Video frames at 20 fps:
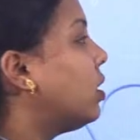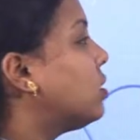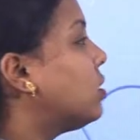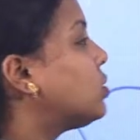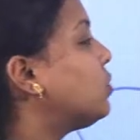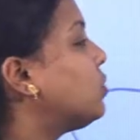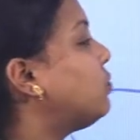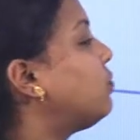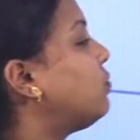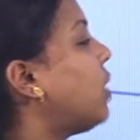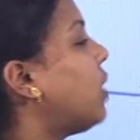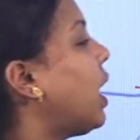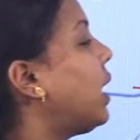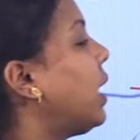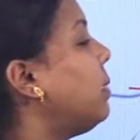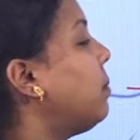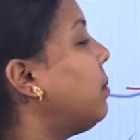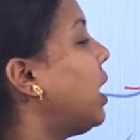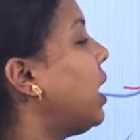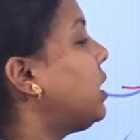So 5
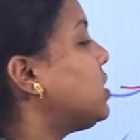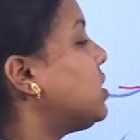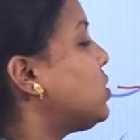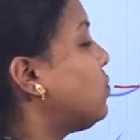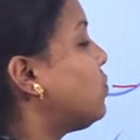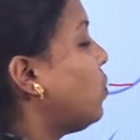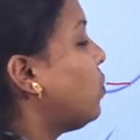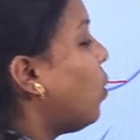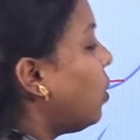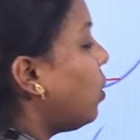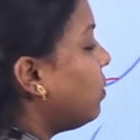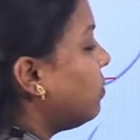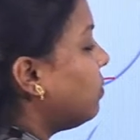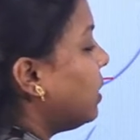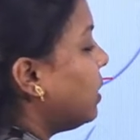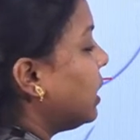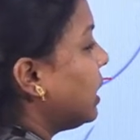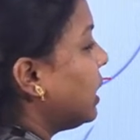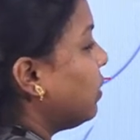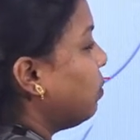minus 4
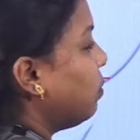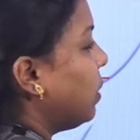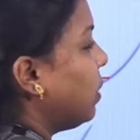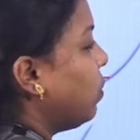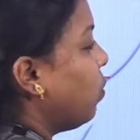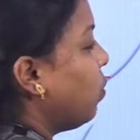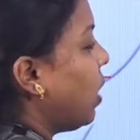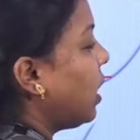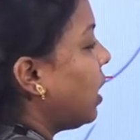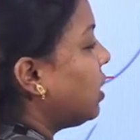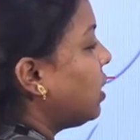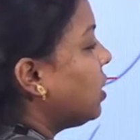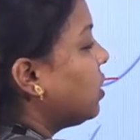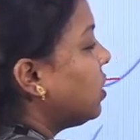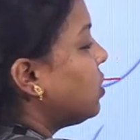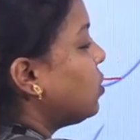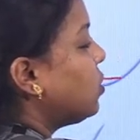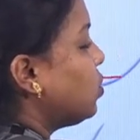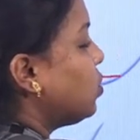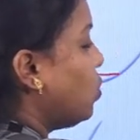will give me 1,
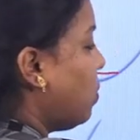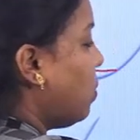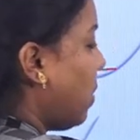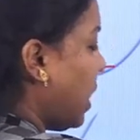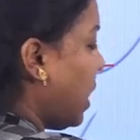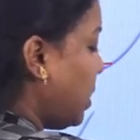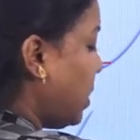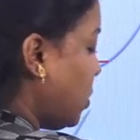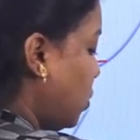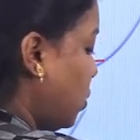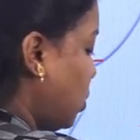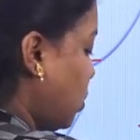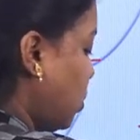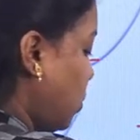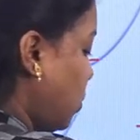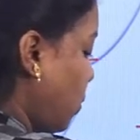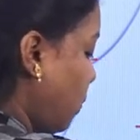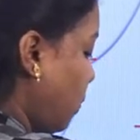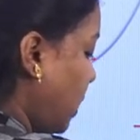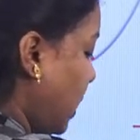2 minus
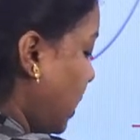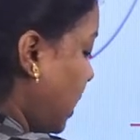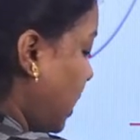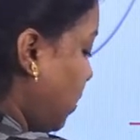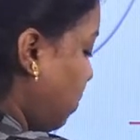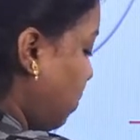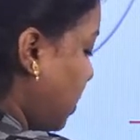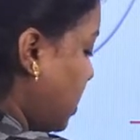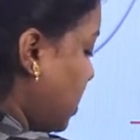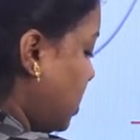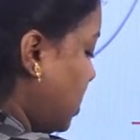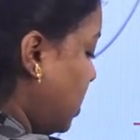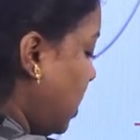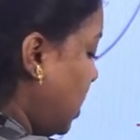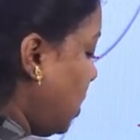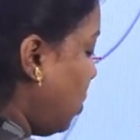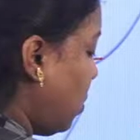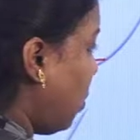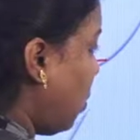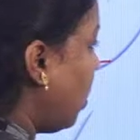2 will give me
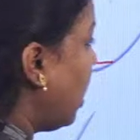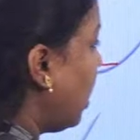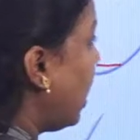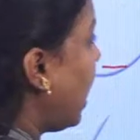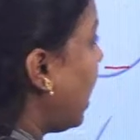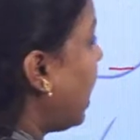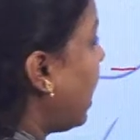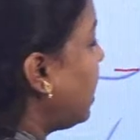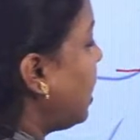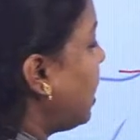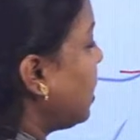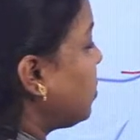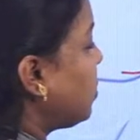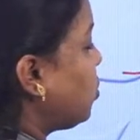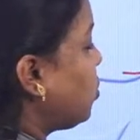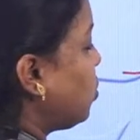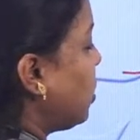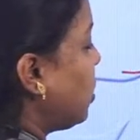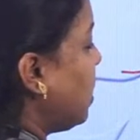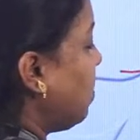0 and next
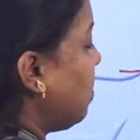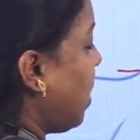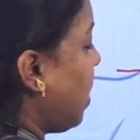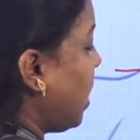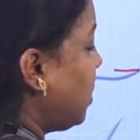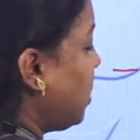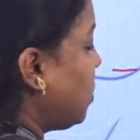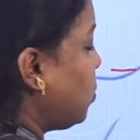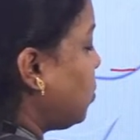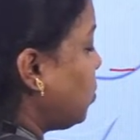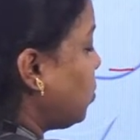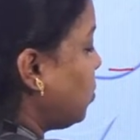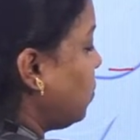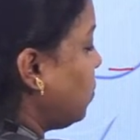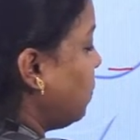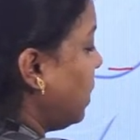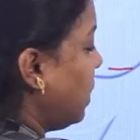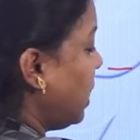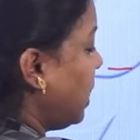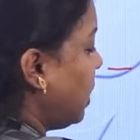3 minus 2
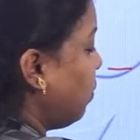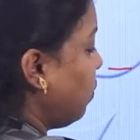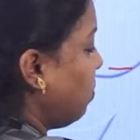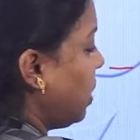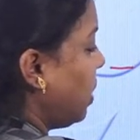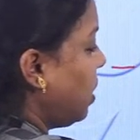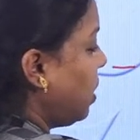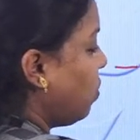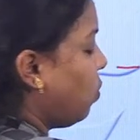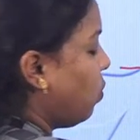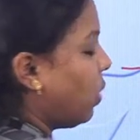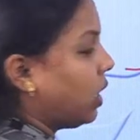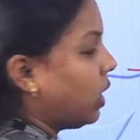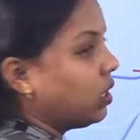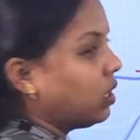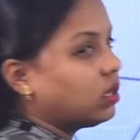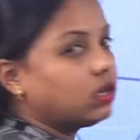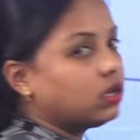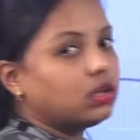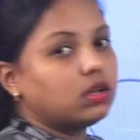will give me 1.
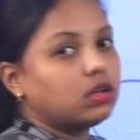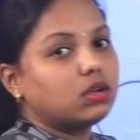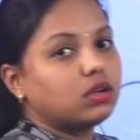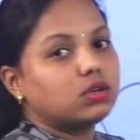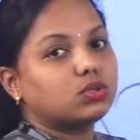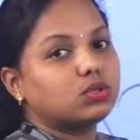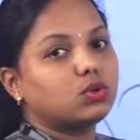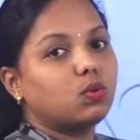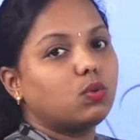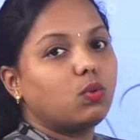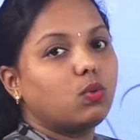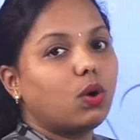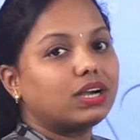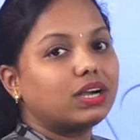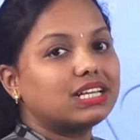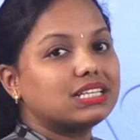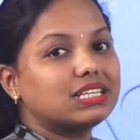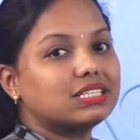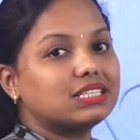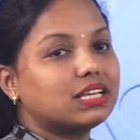So what
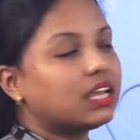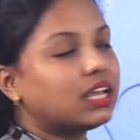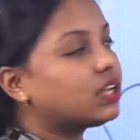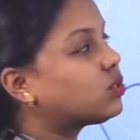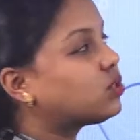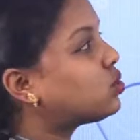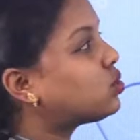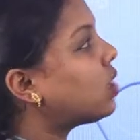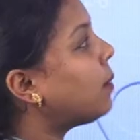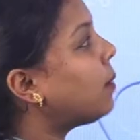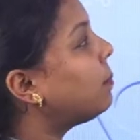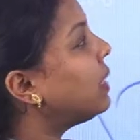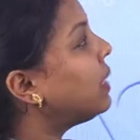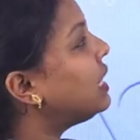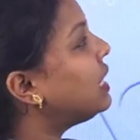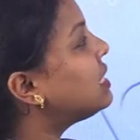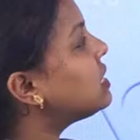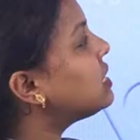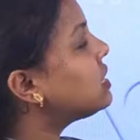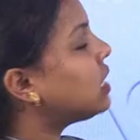is the extra
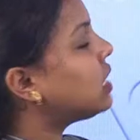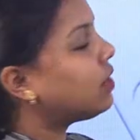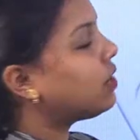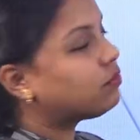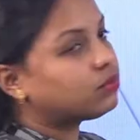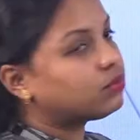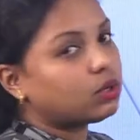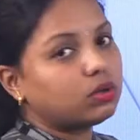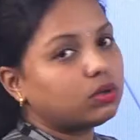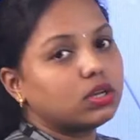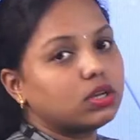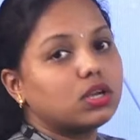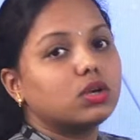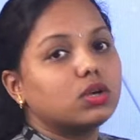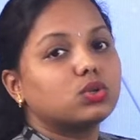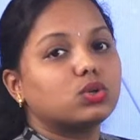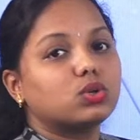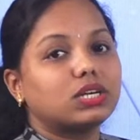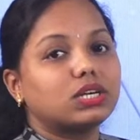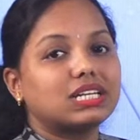pages left on?
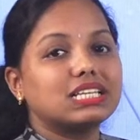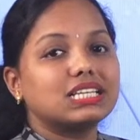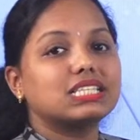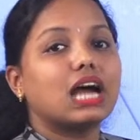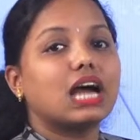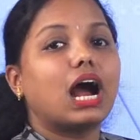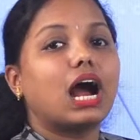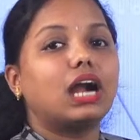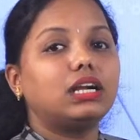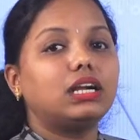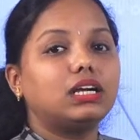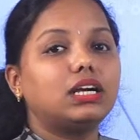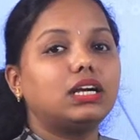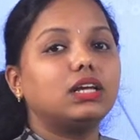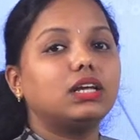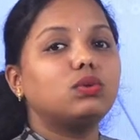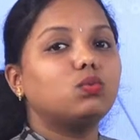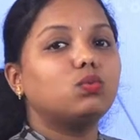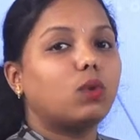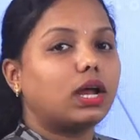So it is
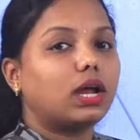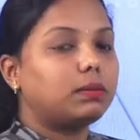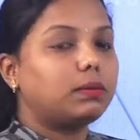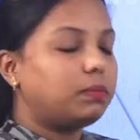101